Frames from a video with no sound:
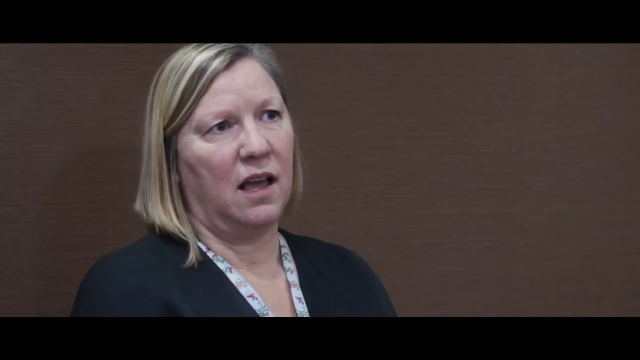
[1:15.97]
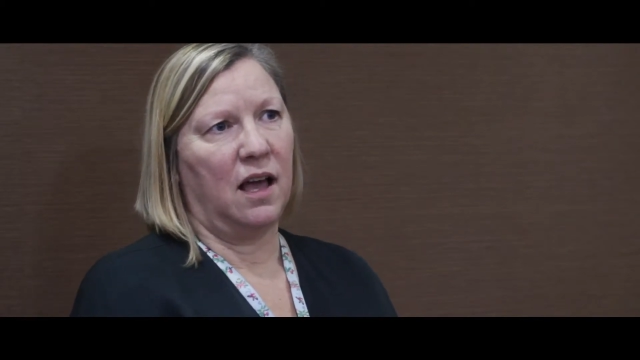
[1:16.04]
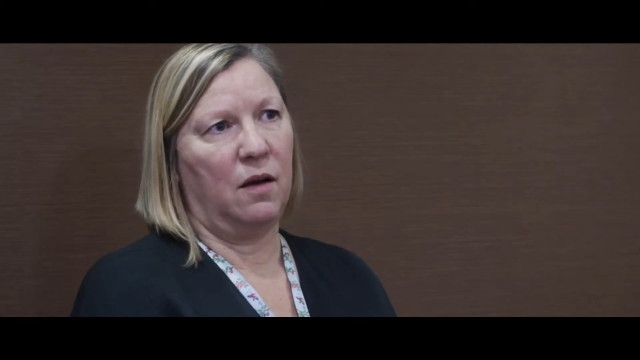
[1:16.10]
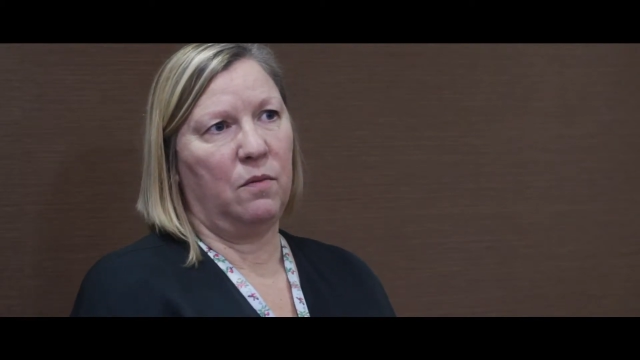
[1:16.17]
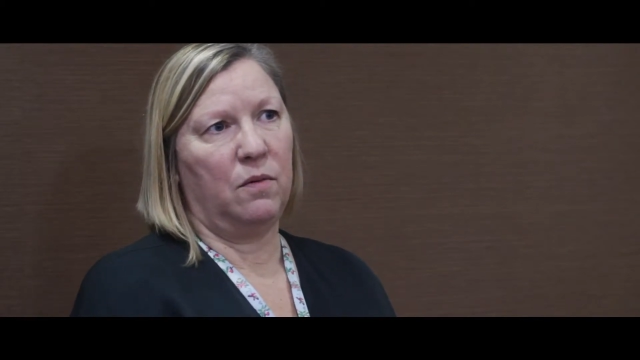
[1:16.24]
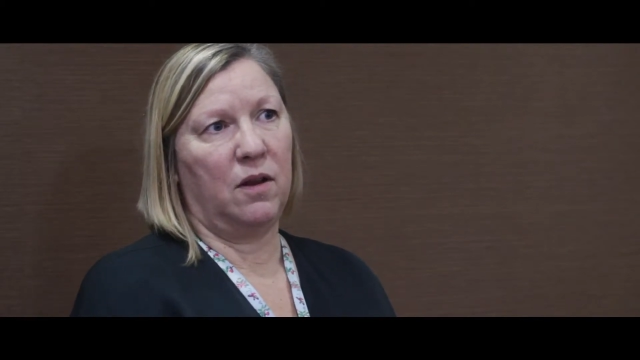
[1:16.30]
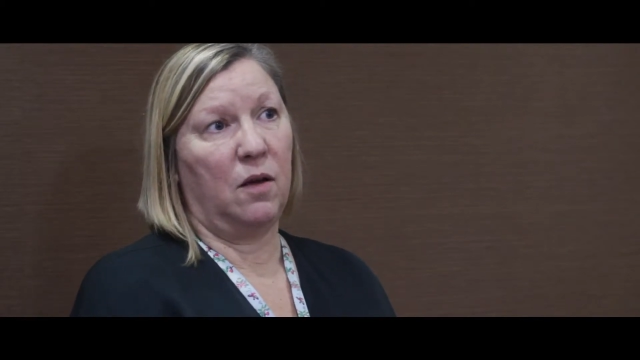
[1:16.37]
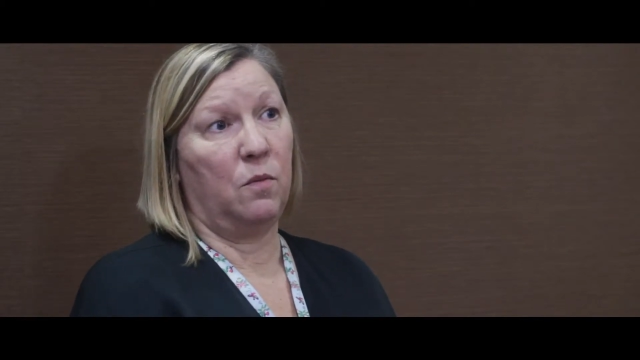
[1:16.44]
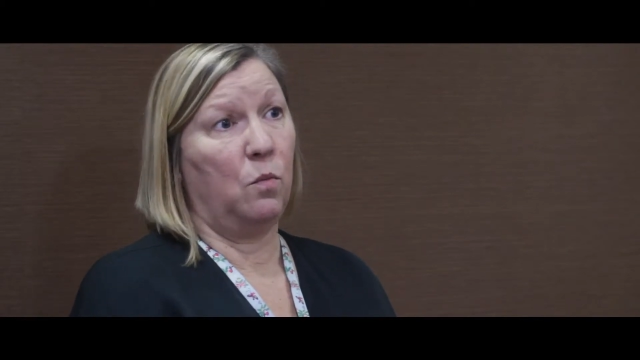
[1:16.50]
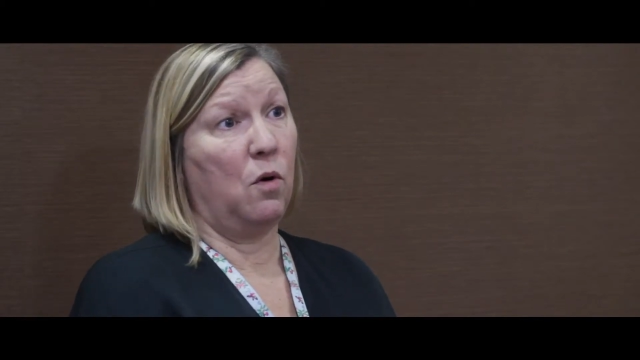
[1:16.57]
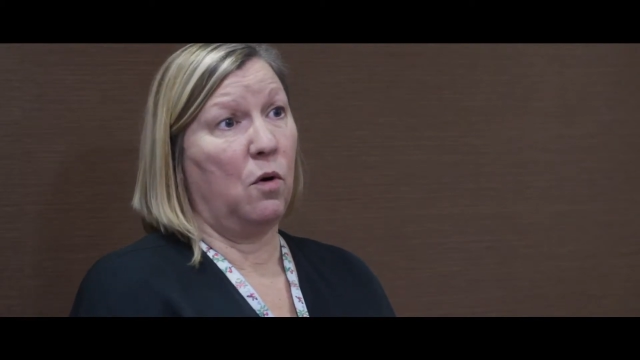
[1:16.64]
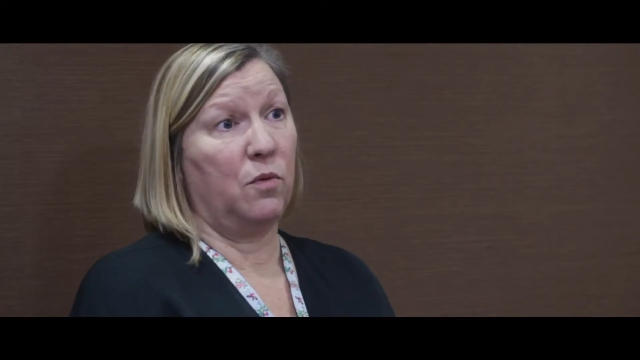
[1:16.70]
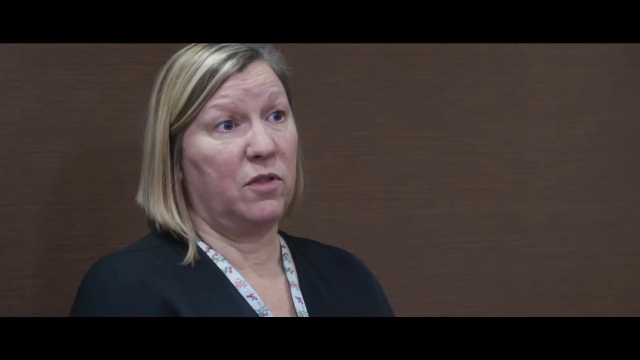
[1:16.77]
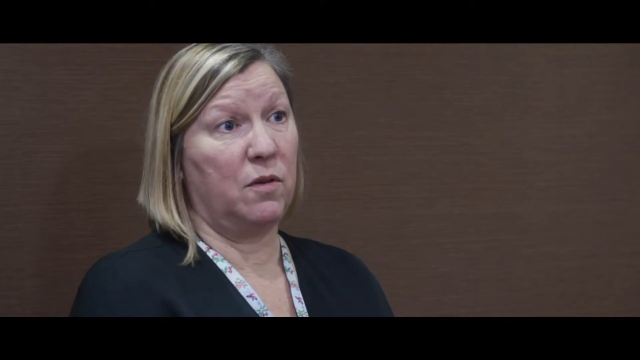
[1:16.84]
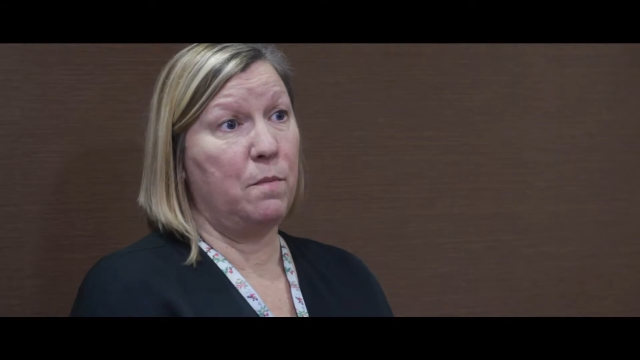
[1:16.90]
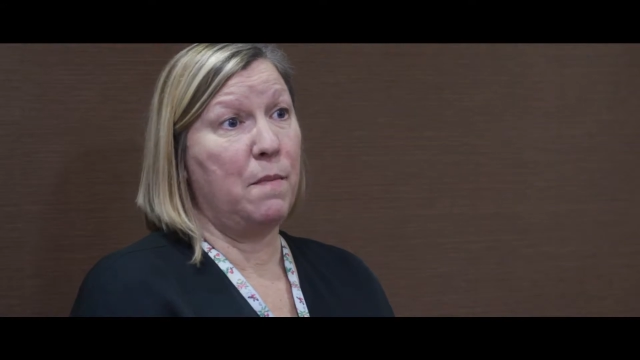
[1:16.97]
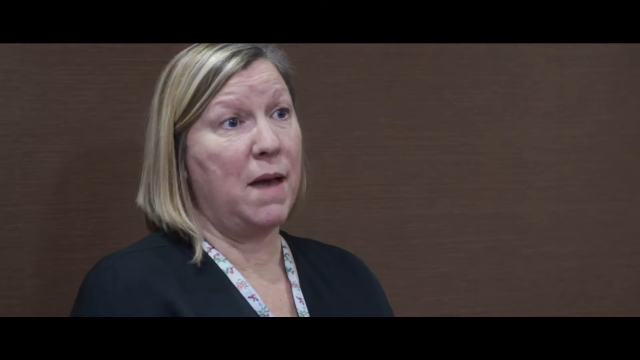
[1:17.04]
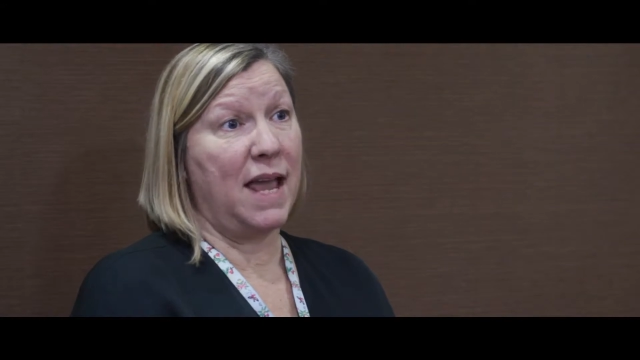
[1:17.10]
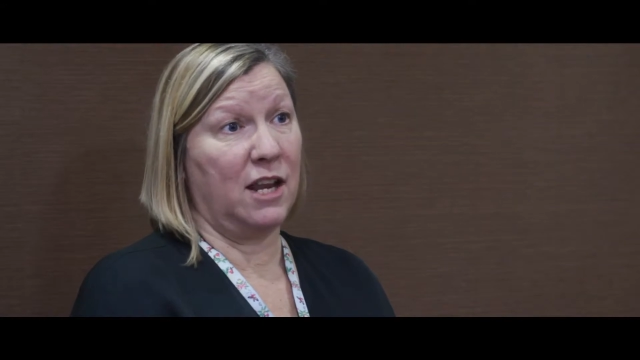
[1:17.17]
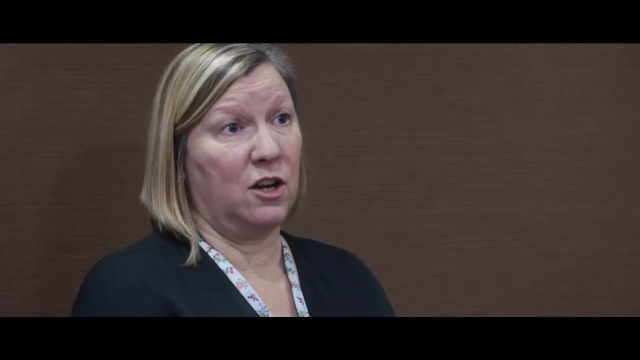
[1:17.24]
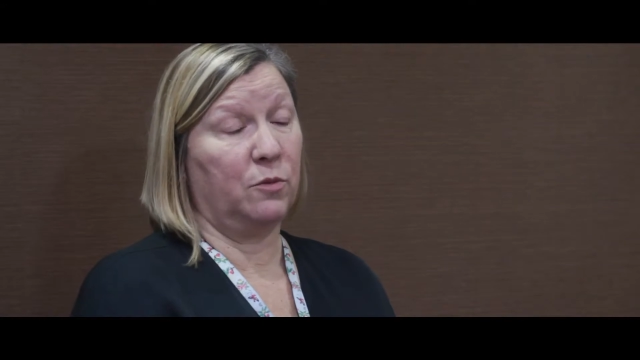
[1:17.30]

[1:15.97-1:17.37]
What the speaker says: and what were the main